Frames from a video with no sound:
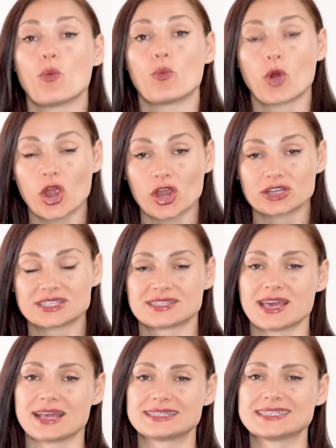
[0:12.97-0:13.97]
words
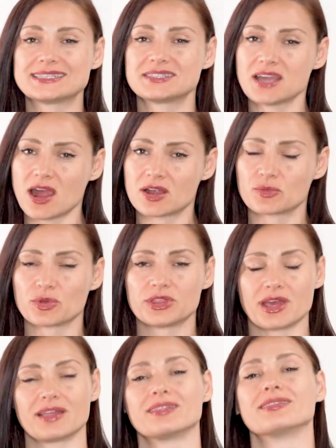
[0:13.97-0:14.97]
that start with
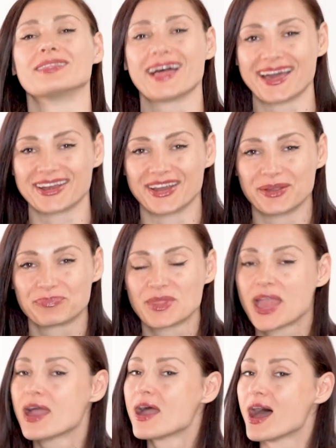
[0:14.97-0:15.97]
a letter.
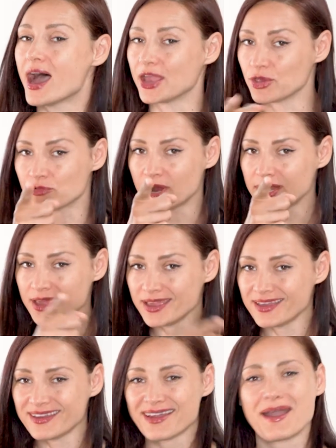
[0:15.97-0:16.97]
Are you
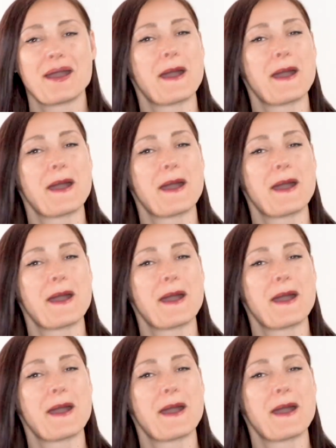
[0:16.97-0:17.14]
ready?